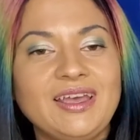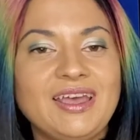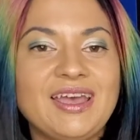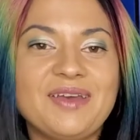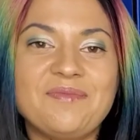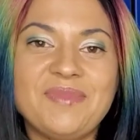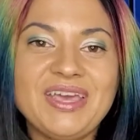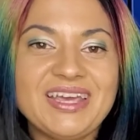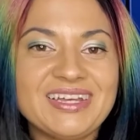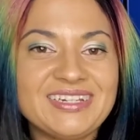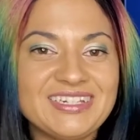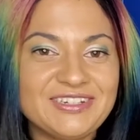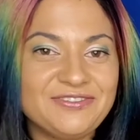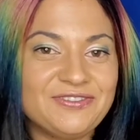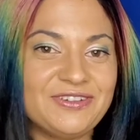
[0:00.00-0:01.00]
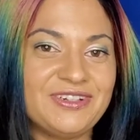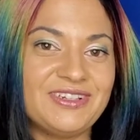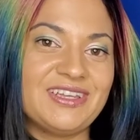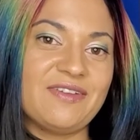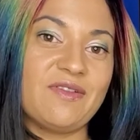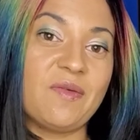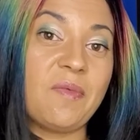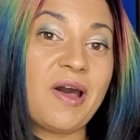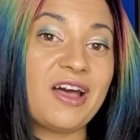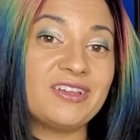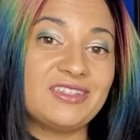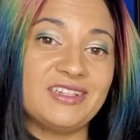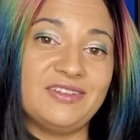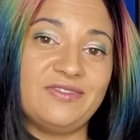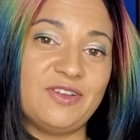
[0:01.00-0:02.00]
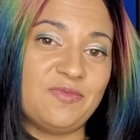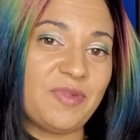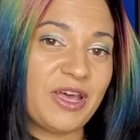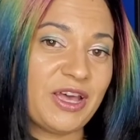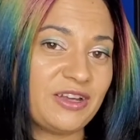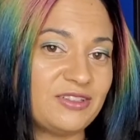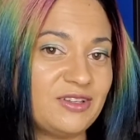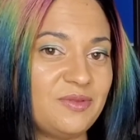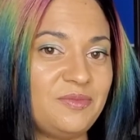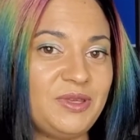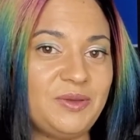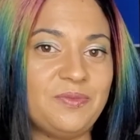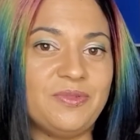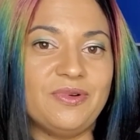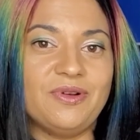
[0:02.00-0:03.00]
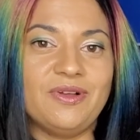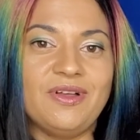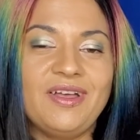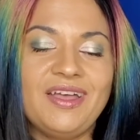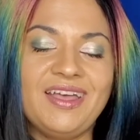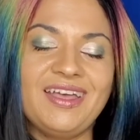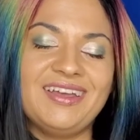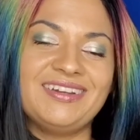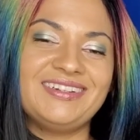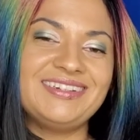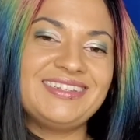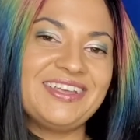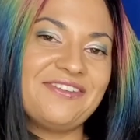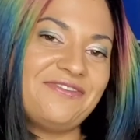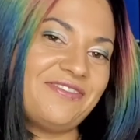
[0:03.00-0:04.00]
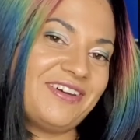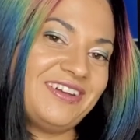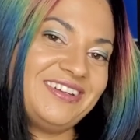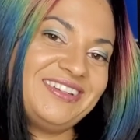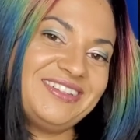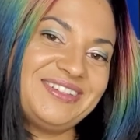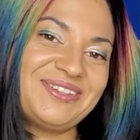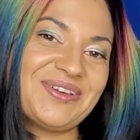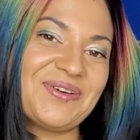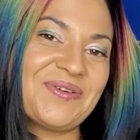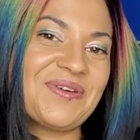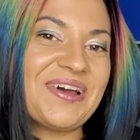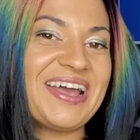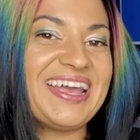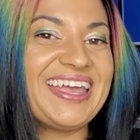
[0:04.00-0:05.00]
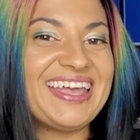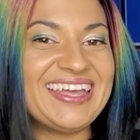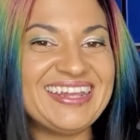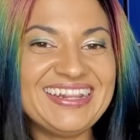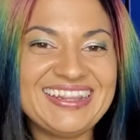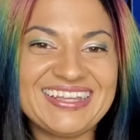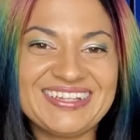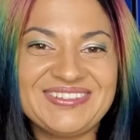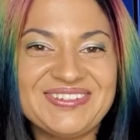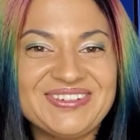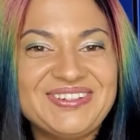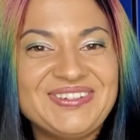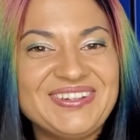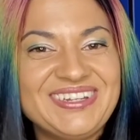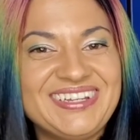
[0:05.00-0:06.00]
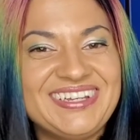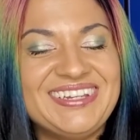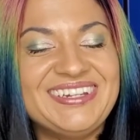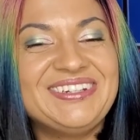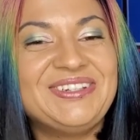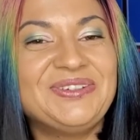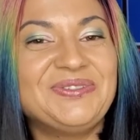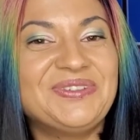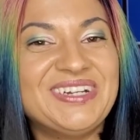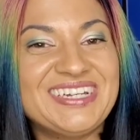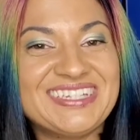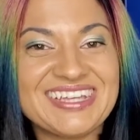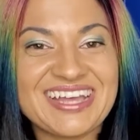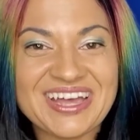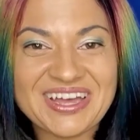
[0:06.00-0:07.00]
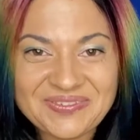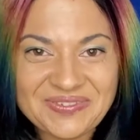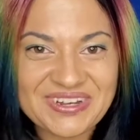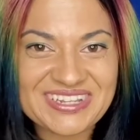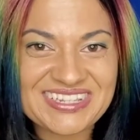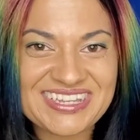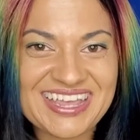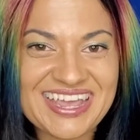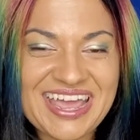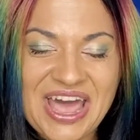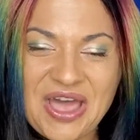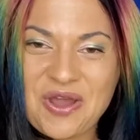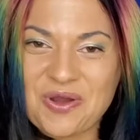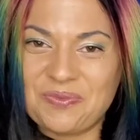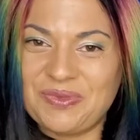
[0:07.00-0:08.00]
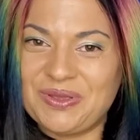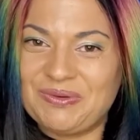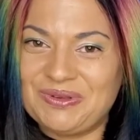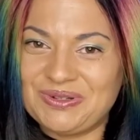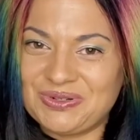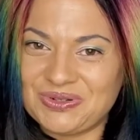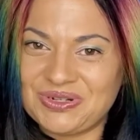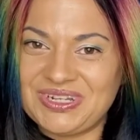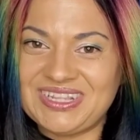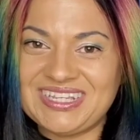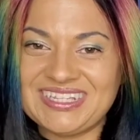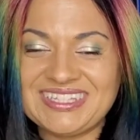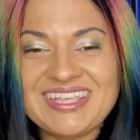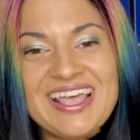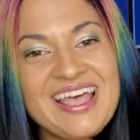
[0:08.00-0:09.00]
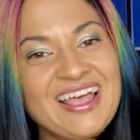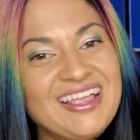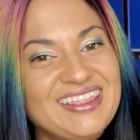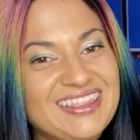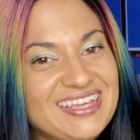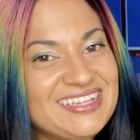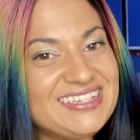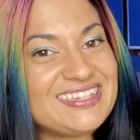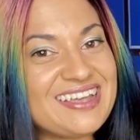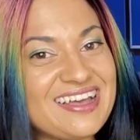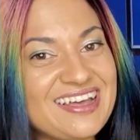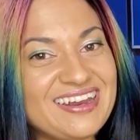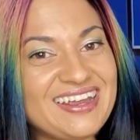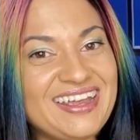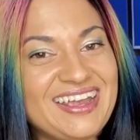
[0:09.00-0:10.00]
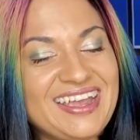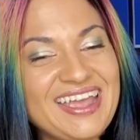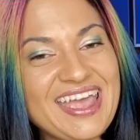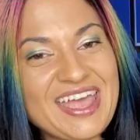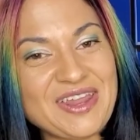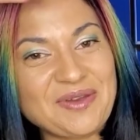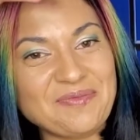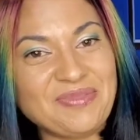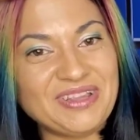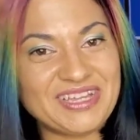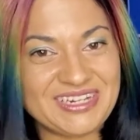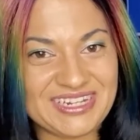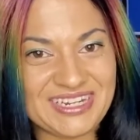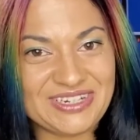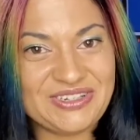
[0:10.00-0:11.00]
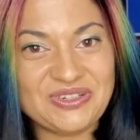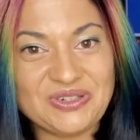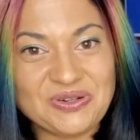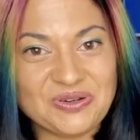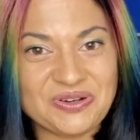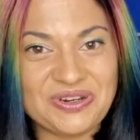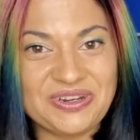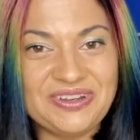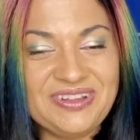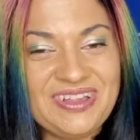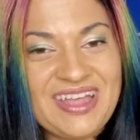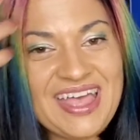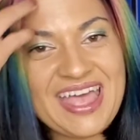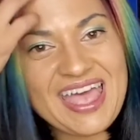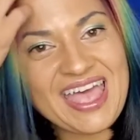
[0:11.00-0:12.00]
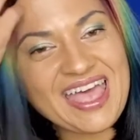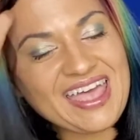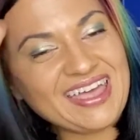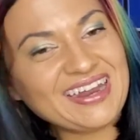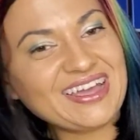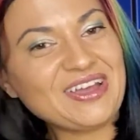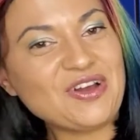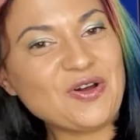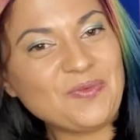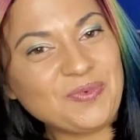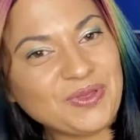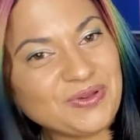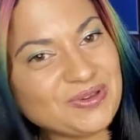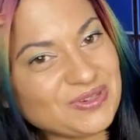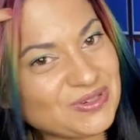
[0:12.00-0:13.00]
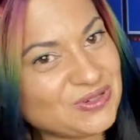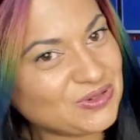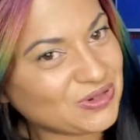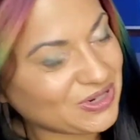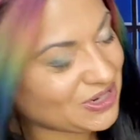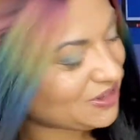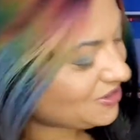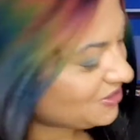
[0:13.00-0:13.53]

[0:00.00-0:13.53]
and make a difference, have a positive impact on people, and just have fun. So again, thanks for tuning in to Wigs on Wednesday. I hope you enjoyed this lace cutting and blending tutorial, and I hope you enjoyed